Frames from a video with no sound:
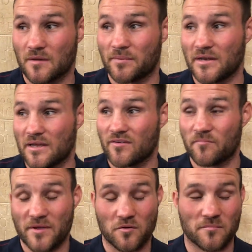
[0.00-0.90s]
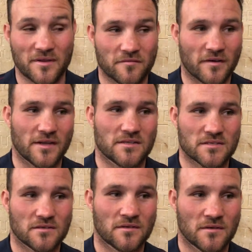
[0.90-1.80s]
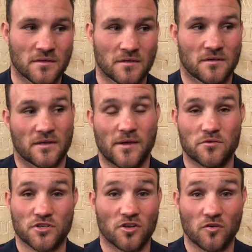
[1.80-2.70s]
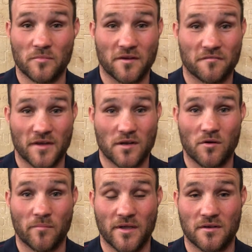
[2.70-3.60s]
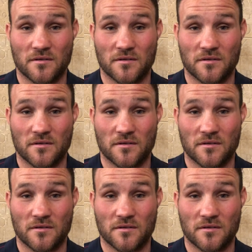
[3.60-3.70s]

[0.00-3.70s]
I beat Lever, I beat unbeaten fighters, and he was an unbeaten fighter I beat,